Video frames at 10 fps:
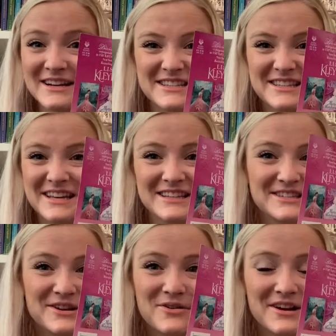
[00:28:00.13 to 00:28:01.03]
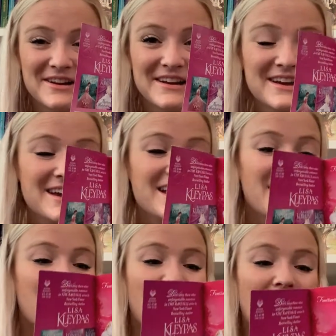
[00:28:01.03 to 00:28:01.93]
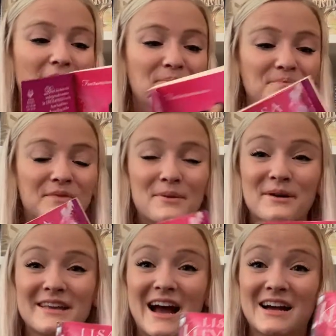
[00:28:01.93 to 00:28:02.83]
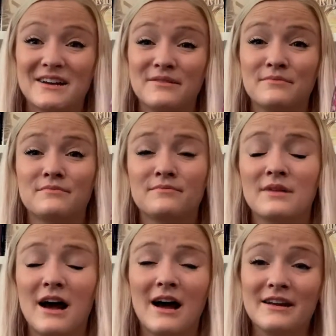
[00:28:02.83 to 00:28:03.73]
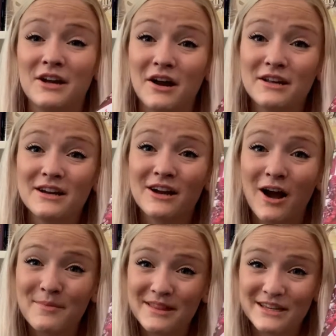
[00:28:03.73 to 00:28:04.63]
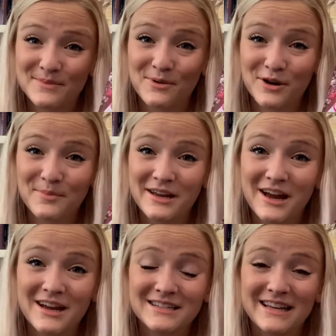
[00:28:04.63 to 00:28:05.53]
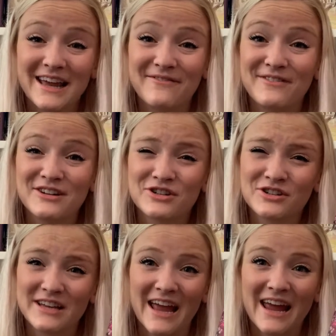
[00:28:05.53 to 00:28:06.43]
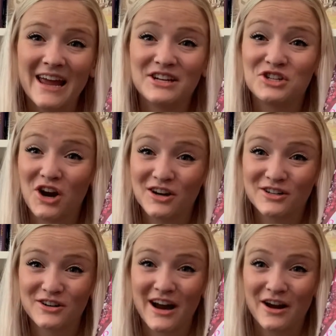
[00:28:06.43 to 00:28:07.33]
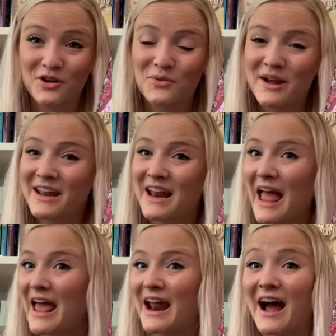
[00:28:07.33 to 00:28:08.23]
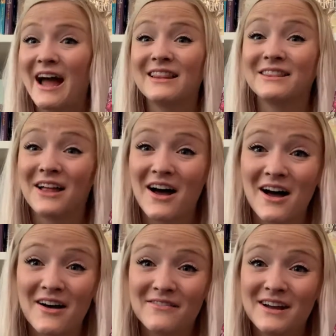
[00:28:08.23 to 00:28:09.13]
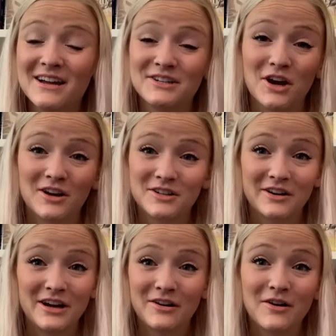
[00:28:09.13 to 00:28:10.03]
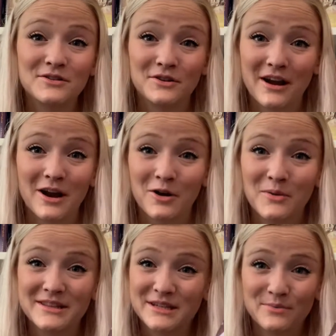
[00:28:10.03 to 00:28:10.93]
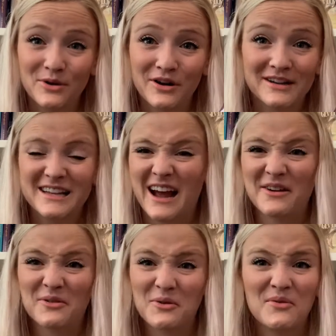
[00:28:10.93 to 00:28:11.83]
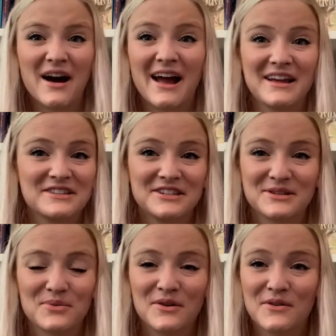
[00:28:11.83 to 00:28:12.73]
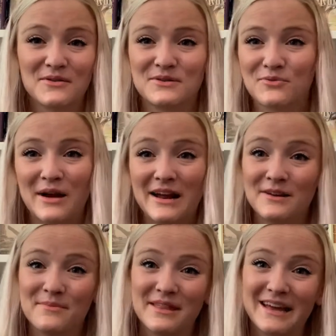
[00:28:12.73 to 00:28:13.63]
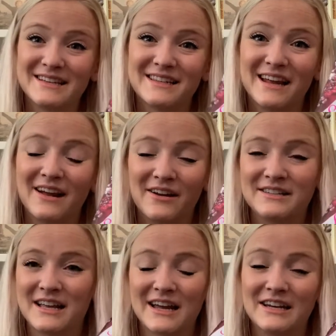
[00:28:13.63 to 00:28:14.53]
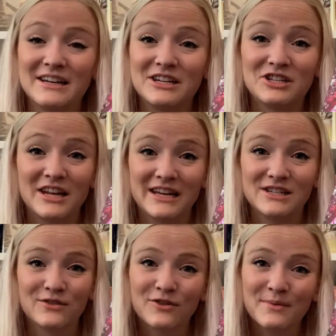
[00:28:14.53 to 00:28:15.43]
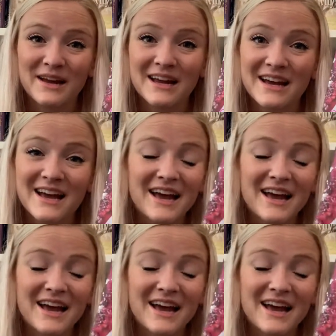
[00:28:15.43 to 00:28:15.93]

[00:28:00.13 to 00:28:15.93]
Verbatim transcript: I just think it's so good. But yeah, Nadia got me this book because it features a Dr. Heroine, and I love Dr. Heroes or heroines in books. I don't know why. It's just one of those random things that is like a niche taste for me.